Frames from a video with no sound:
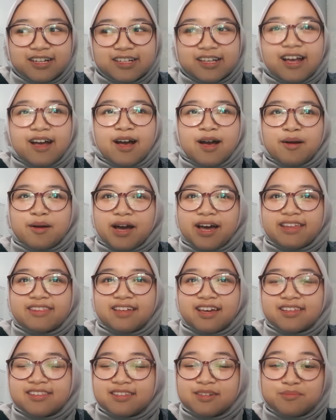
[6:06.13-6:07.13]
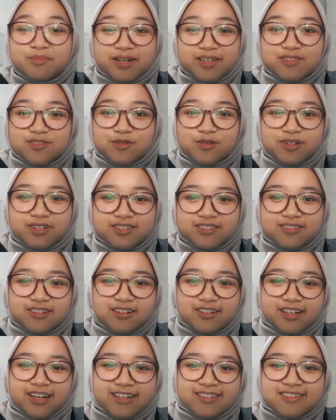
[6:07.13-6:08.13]
Yeah, I think my story is
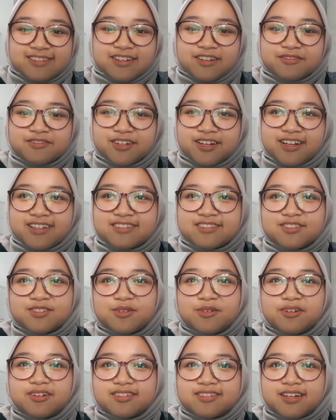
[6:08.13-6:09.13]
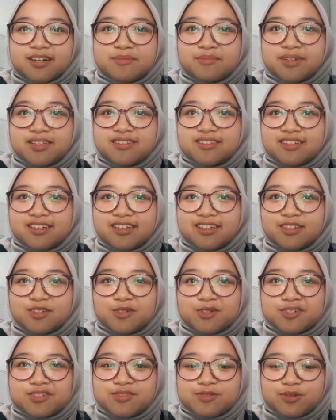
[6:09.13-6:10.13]
not as severe as yours. I mean, like,
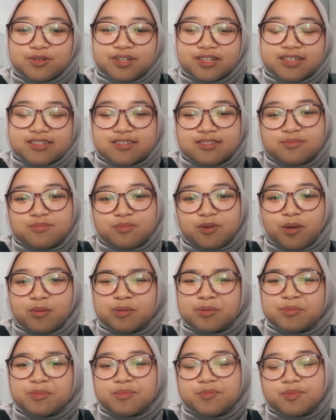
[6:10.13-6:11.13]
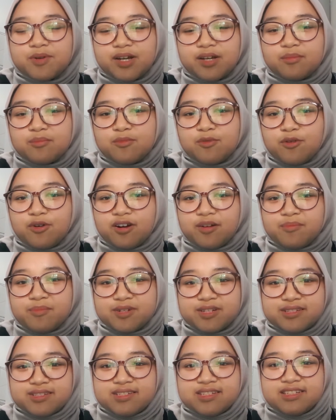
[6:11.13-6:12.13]
your stories probably bring more
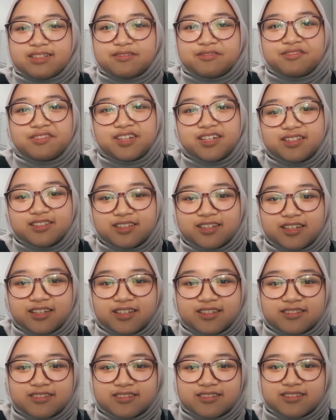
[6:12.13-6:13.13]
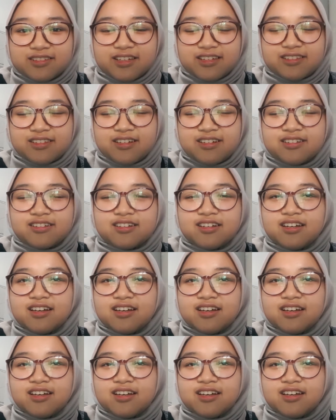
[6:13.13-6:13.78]
personal feelings like that.